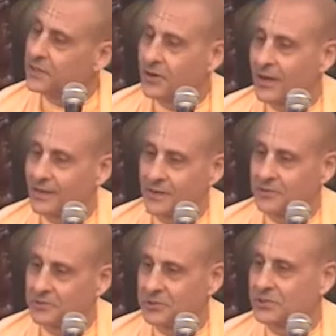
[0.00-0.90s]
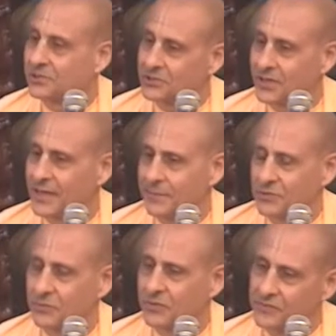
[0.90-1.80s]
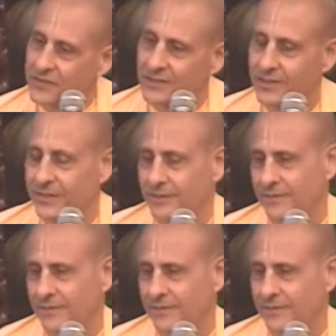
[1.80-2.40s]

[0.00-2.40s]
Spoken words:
call out Krishna's names with feeling.